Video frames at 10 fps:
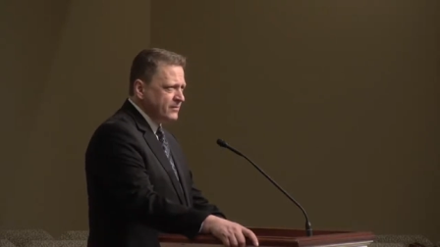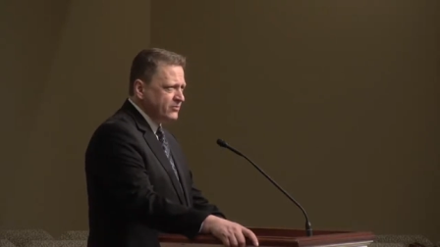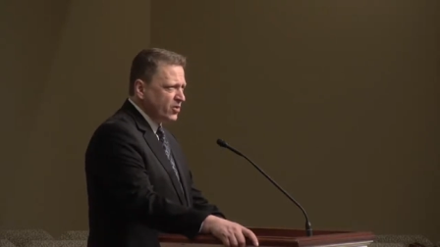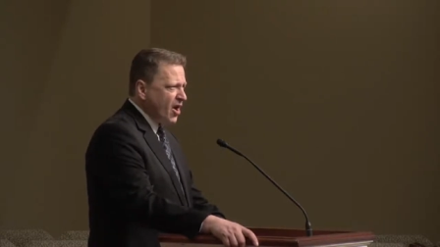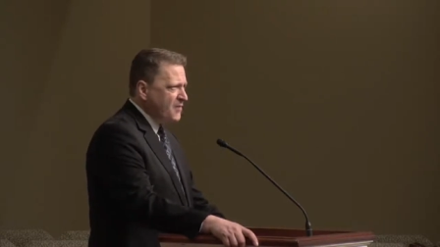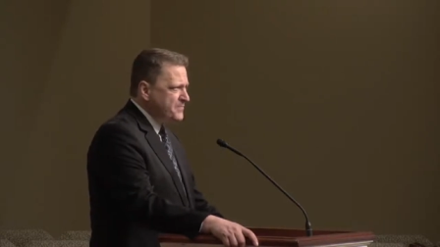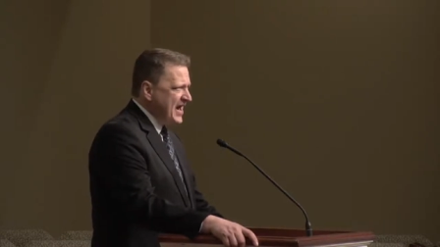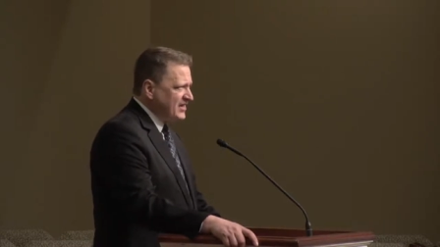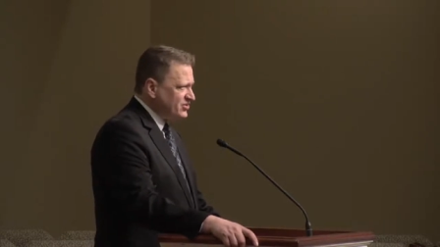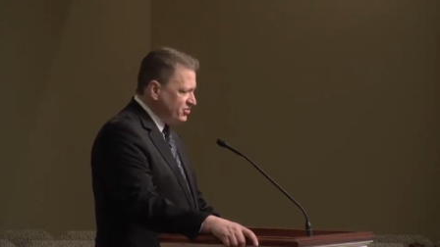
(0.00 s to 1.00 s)
Where our
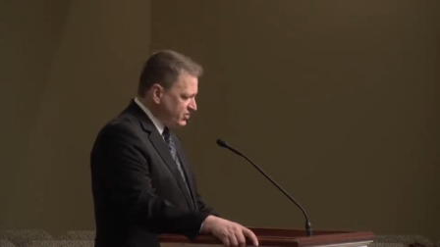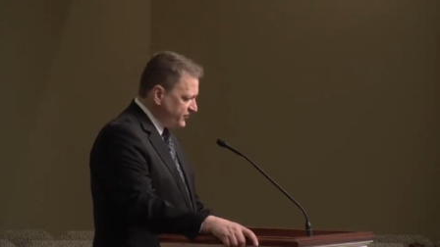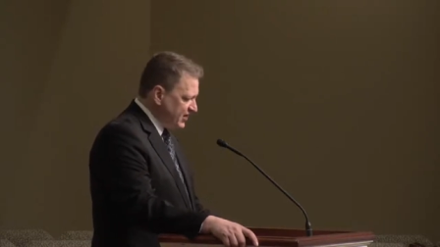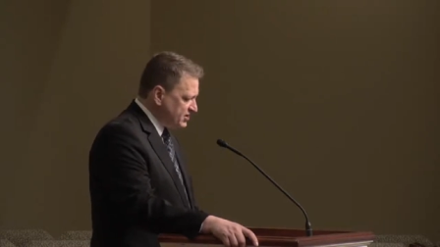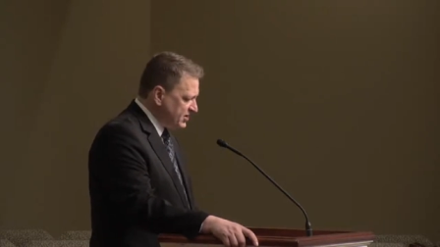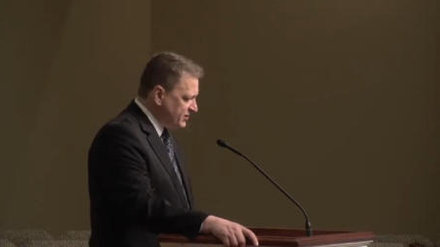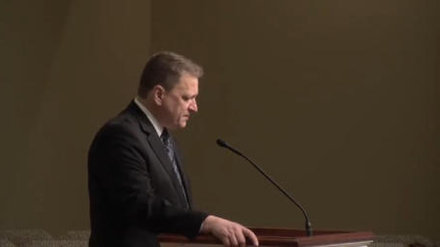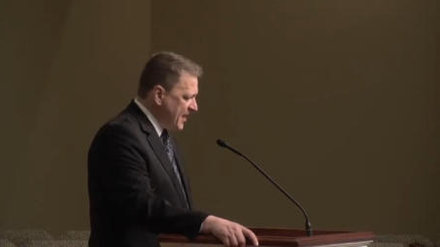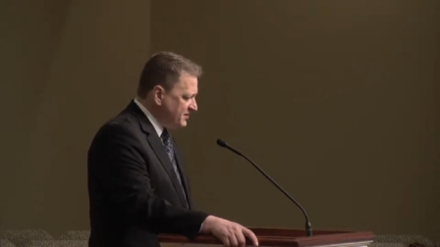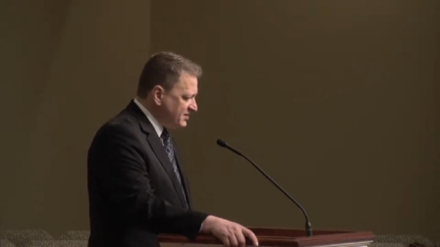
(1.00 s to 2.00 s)
pastors visited the
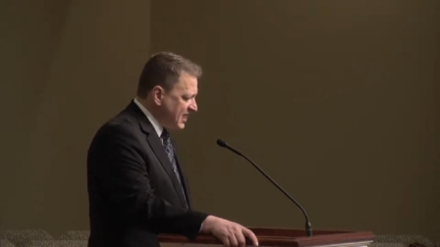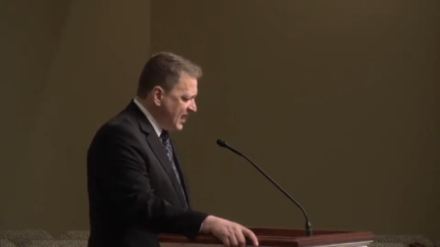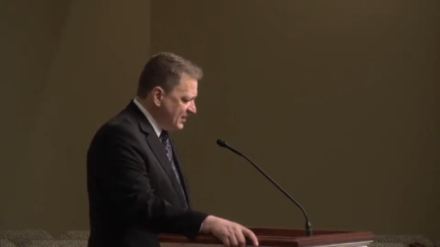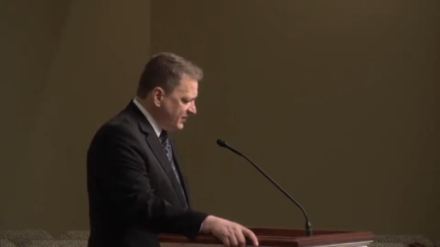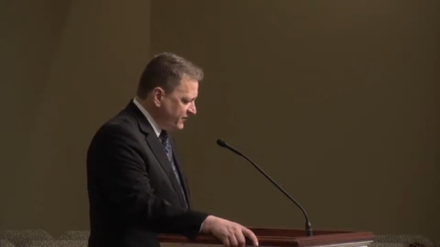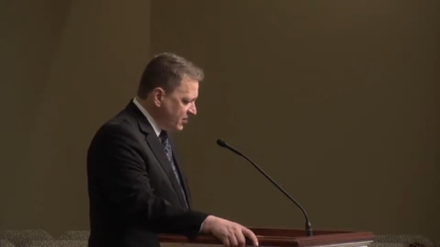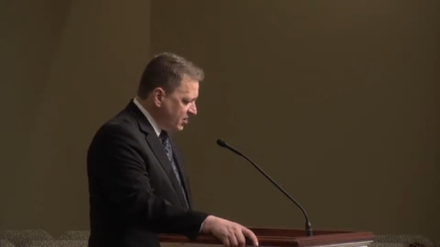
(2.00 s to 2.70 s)
bedside of